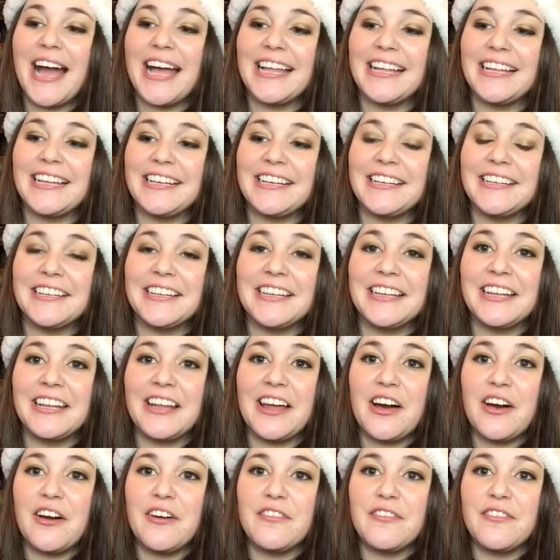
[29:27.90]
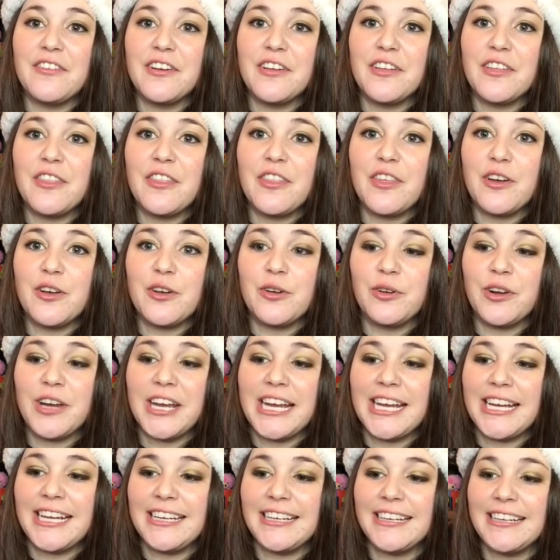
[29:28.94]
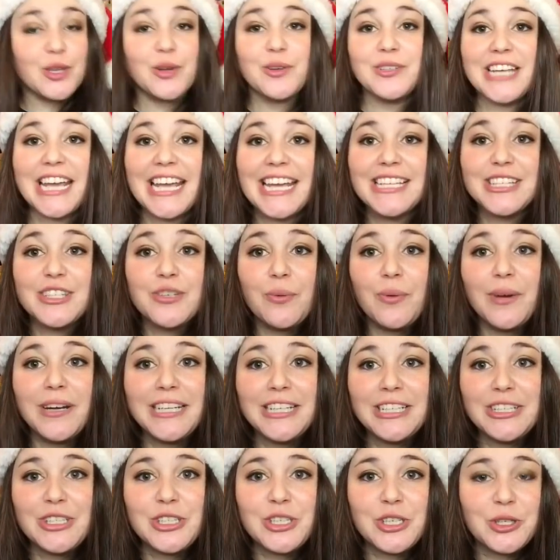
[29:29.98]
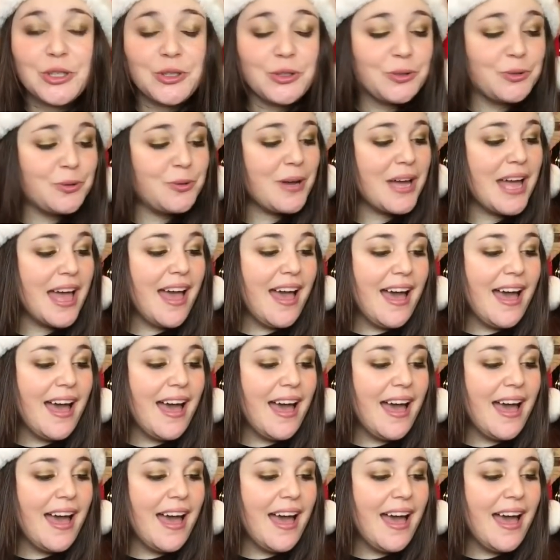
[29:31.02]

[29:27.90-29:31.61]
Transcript: I love the green. So day 22.